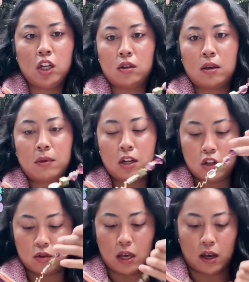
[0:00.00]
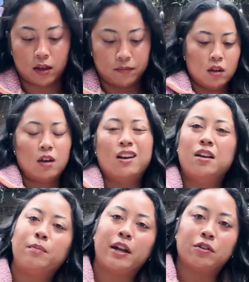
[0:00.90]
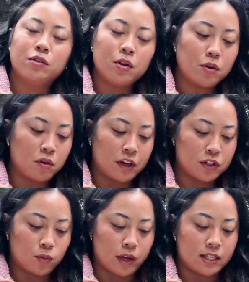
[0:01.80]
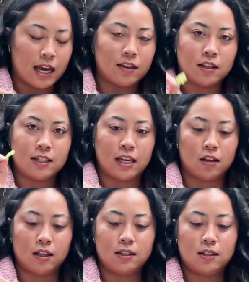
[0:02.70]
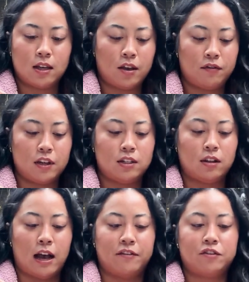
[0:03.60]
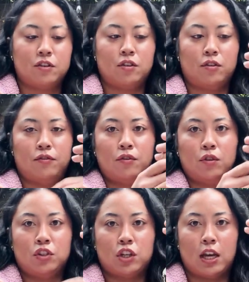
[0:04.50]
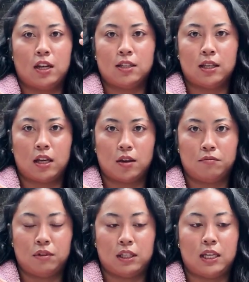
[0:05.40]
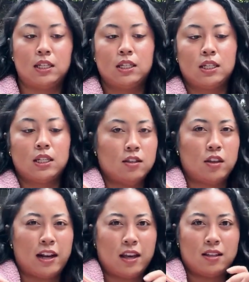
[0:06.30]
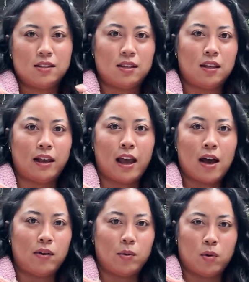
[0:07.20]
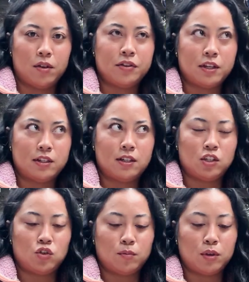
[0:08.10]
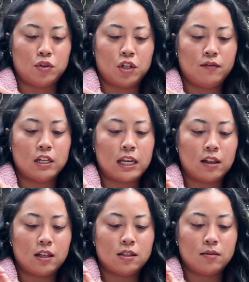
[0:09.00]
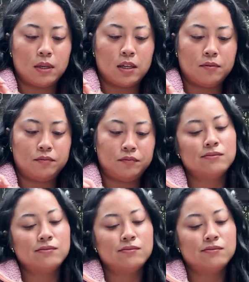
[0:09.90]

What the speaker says: So I think I'm going to do that. But I also don't know if I should wait to add the dangly stuff until after the full chain is like complete so that I can see like how I want the distribution of the danglies to be.